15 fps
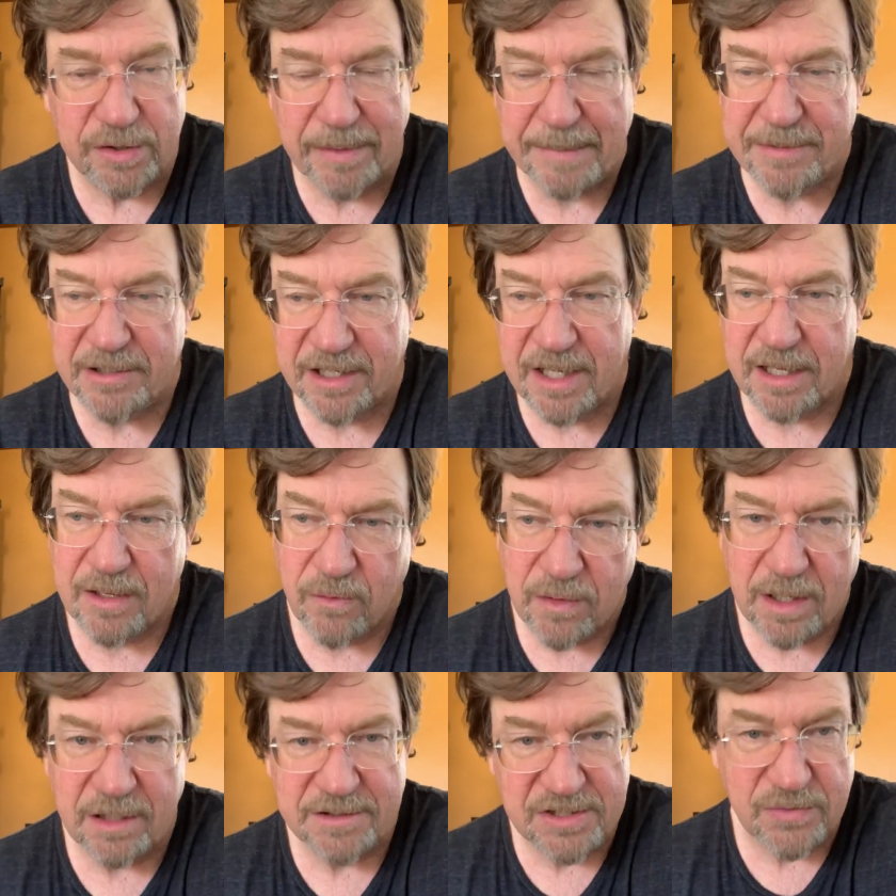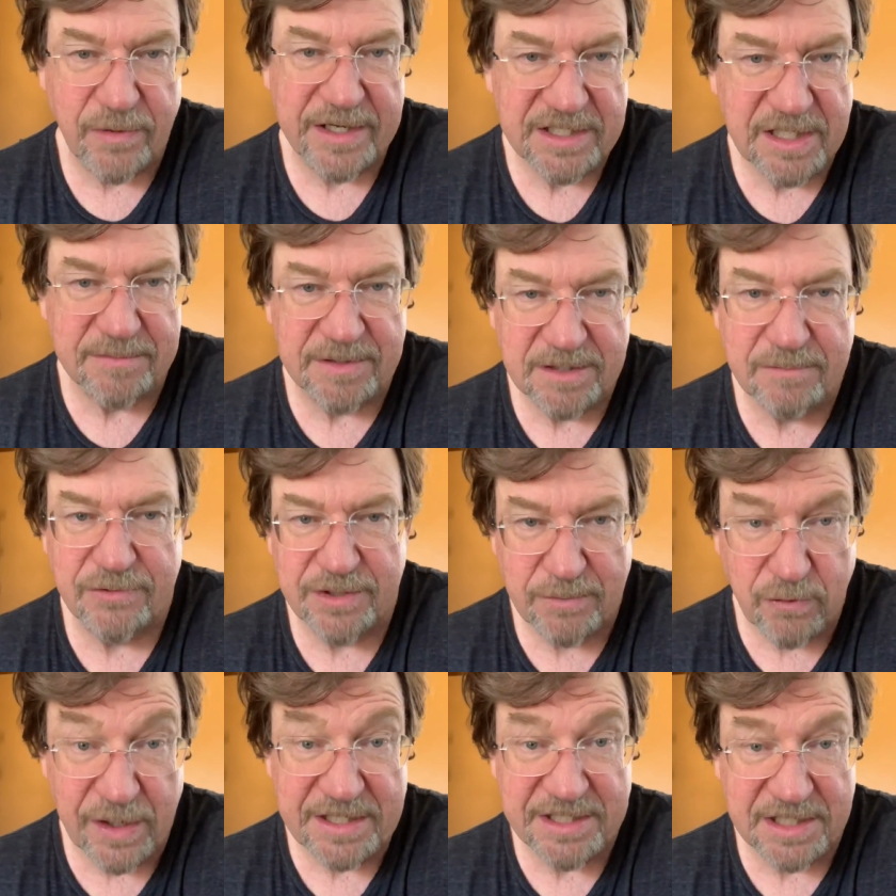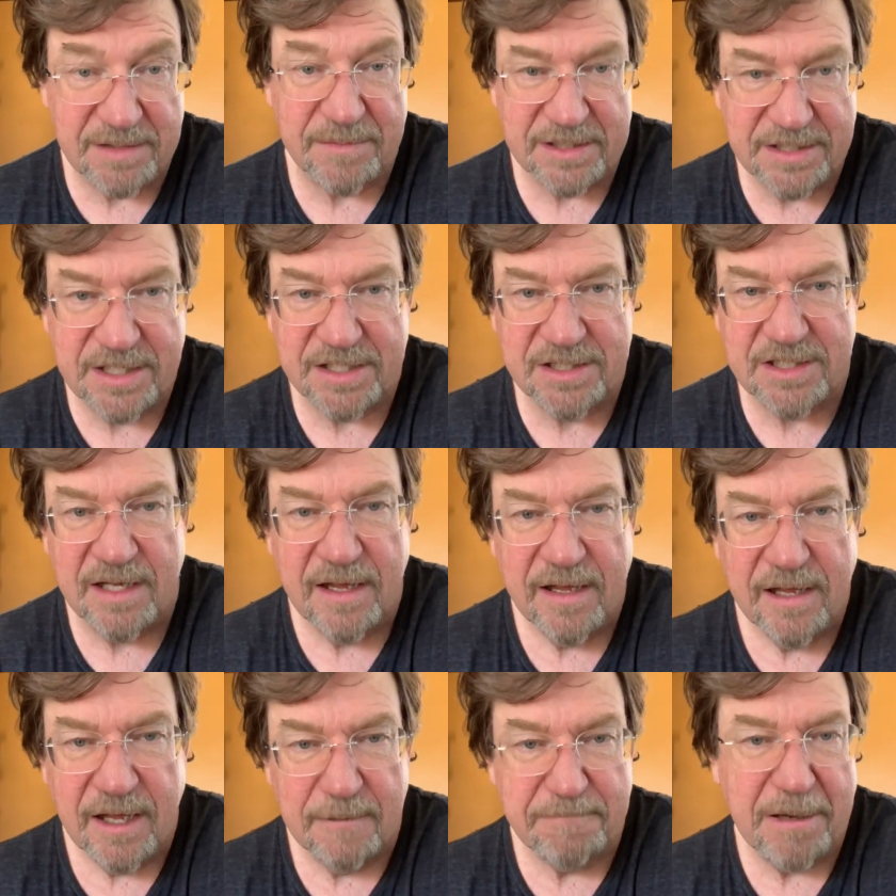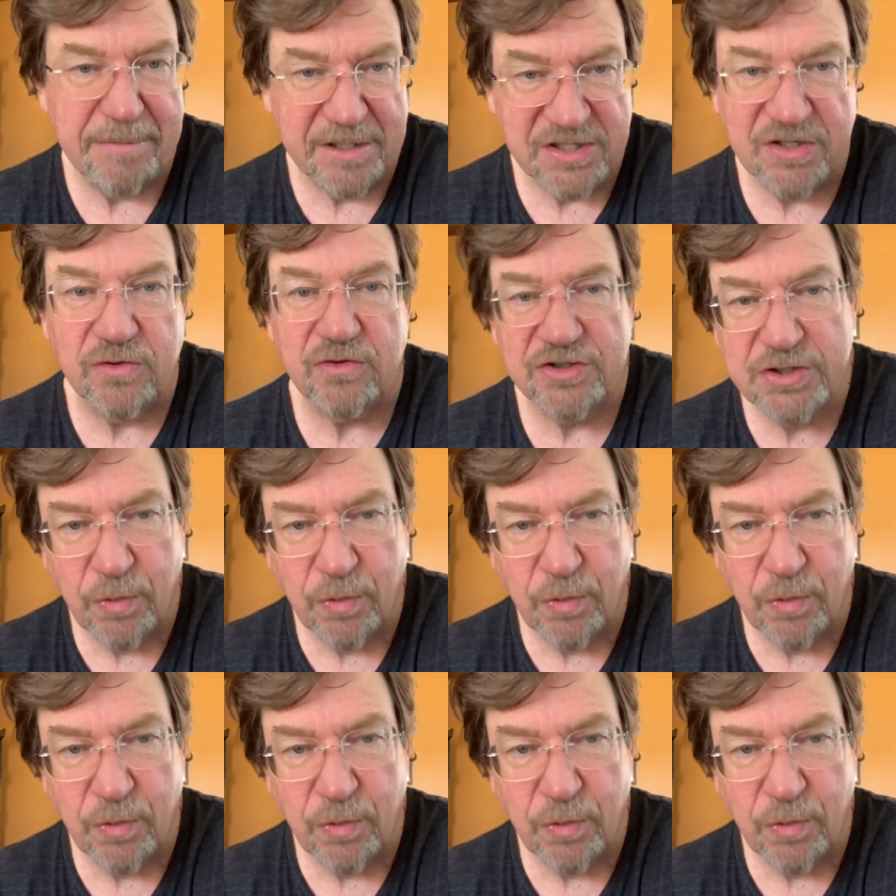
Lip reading: you might be looking at, well, does racism exist in public schools?